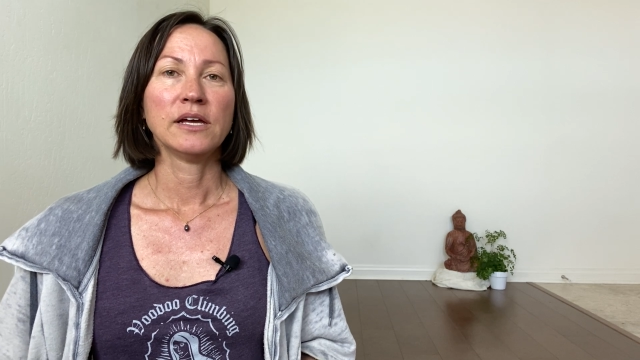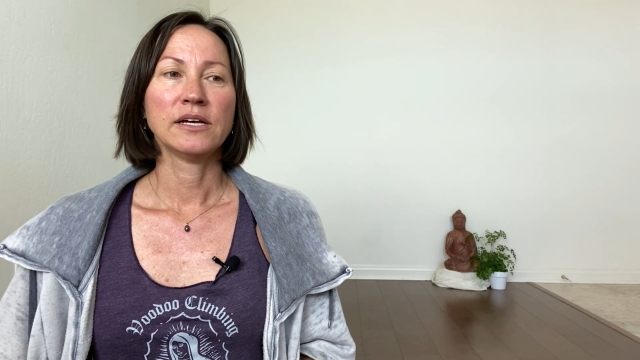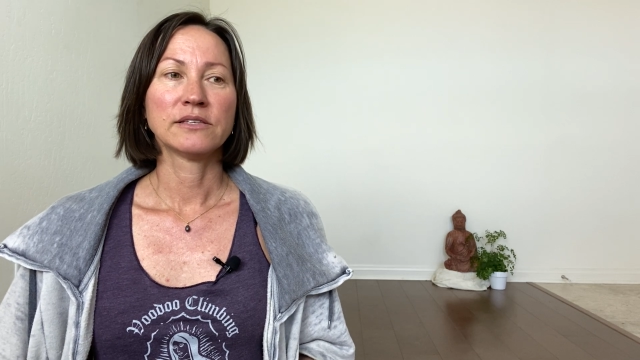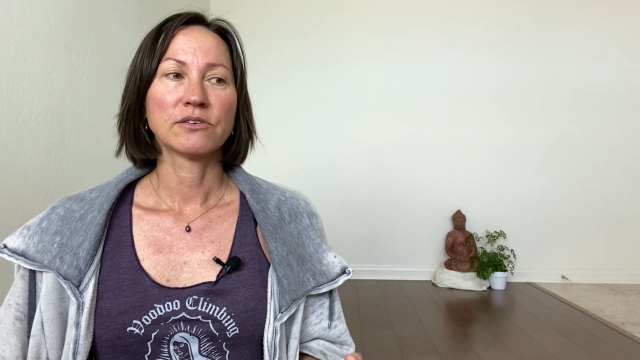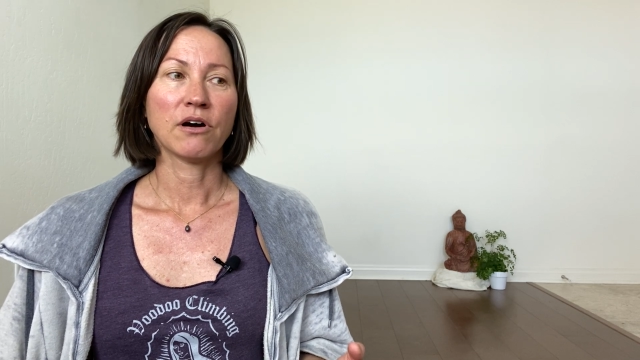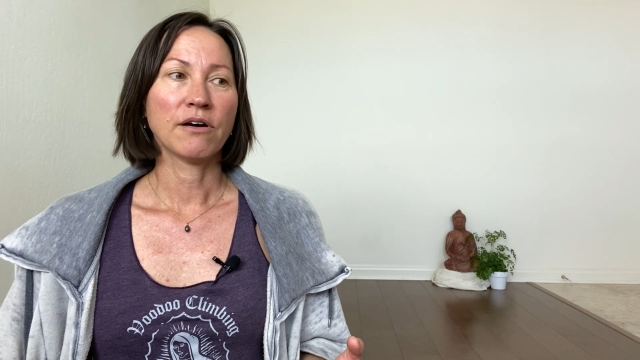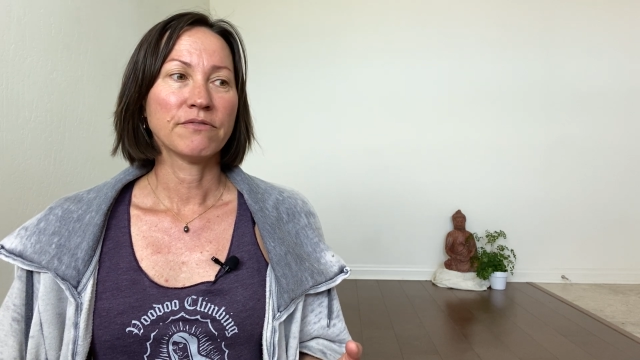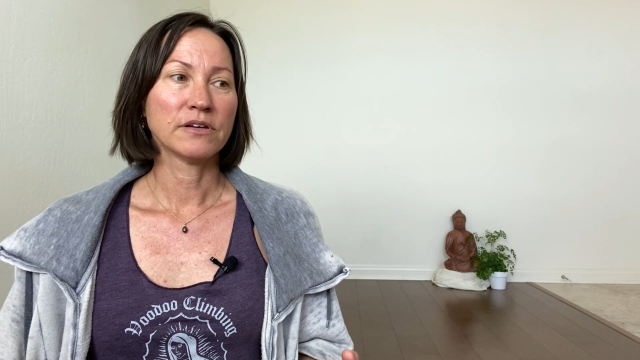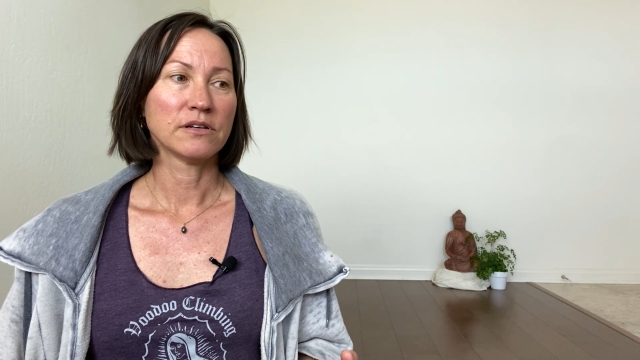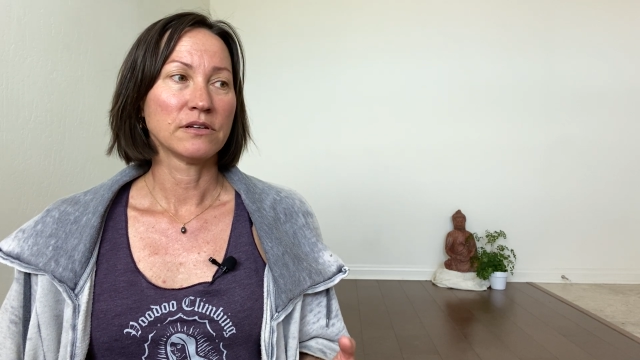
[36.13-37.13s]
it's
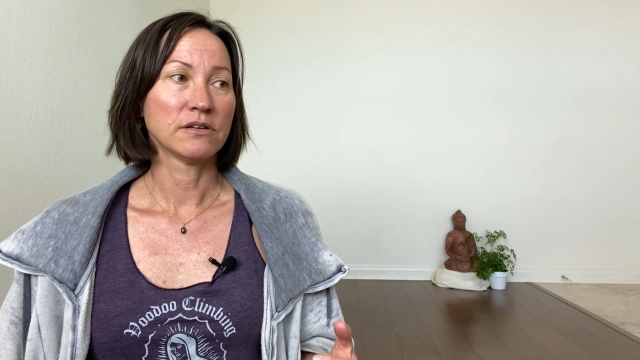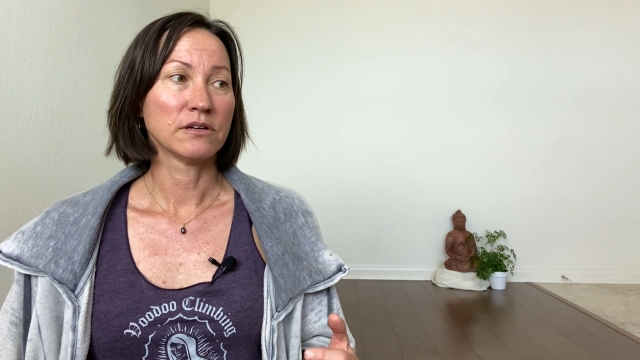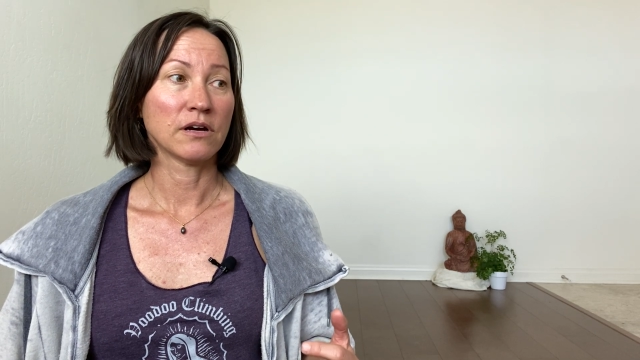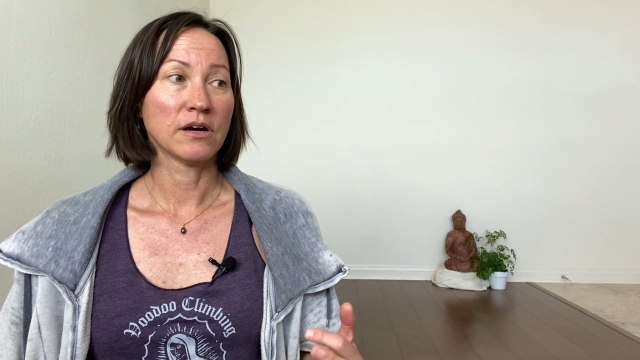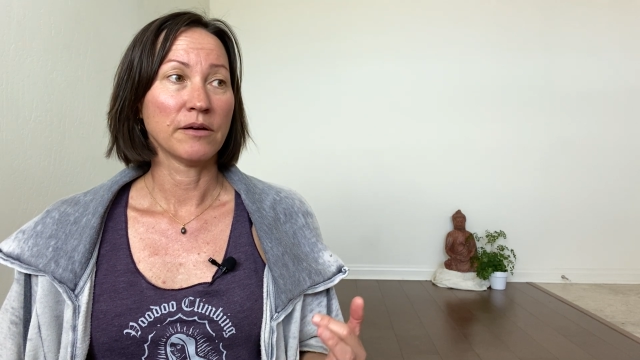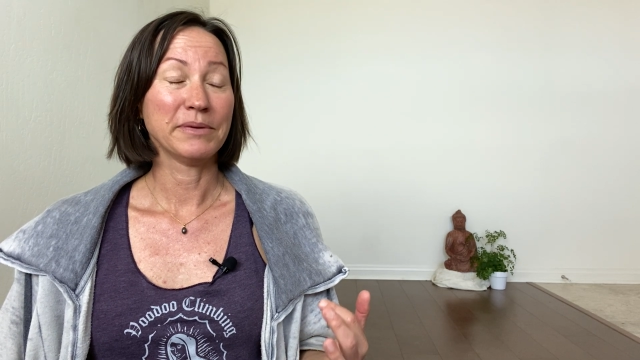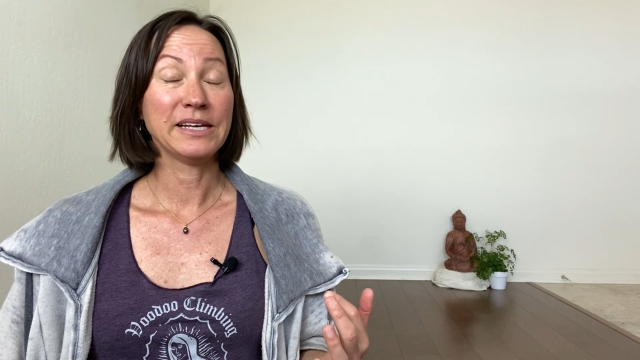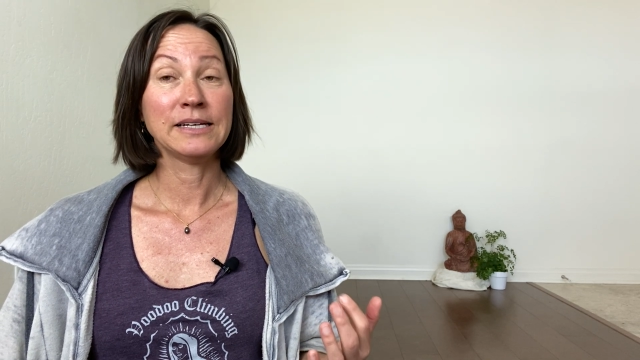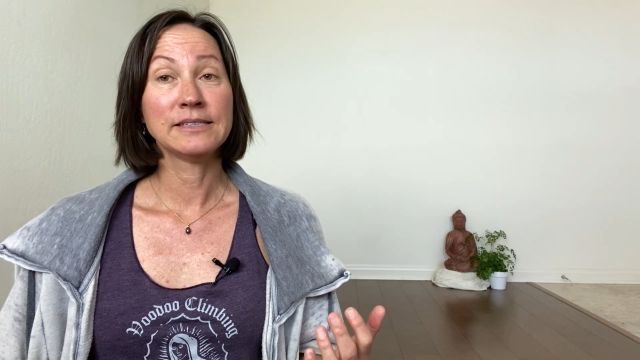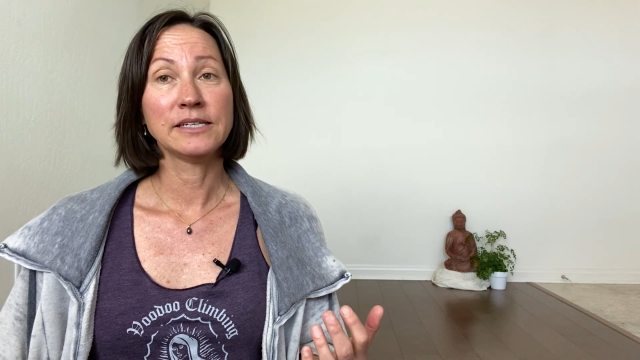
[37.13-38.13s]
often uh,
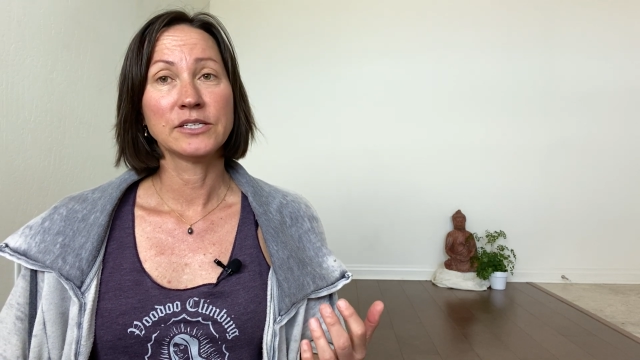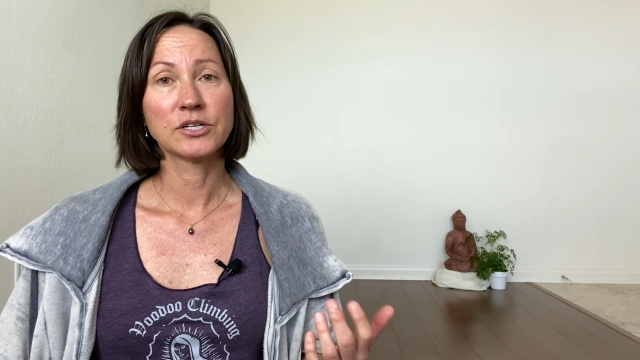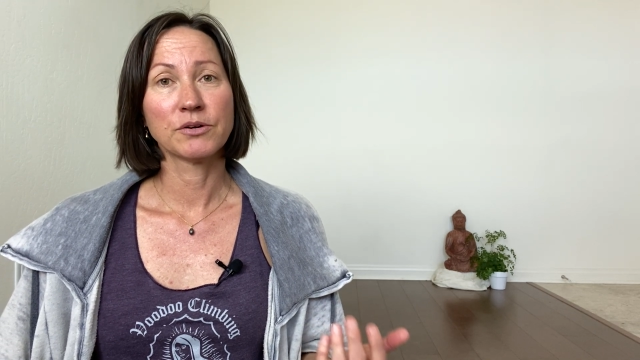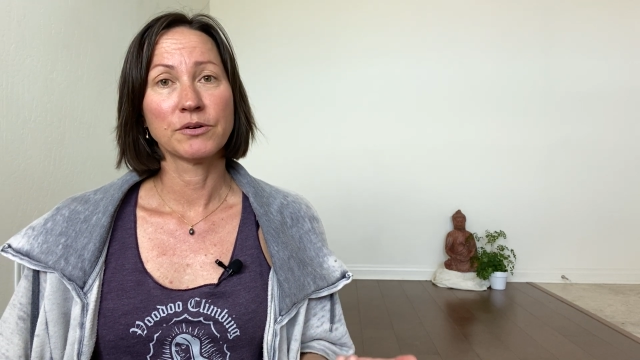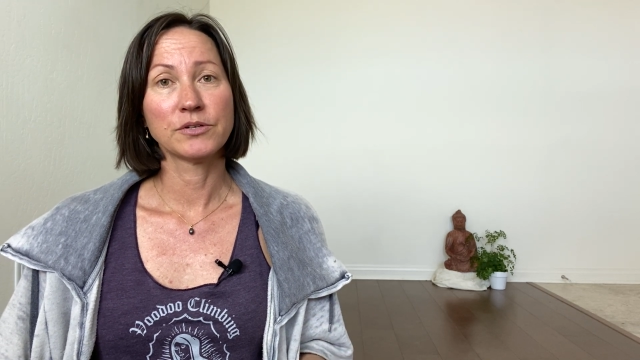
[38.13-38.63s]
easy to,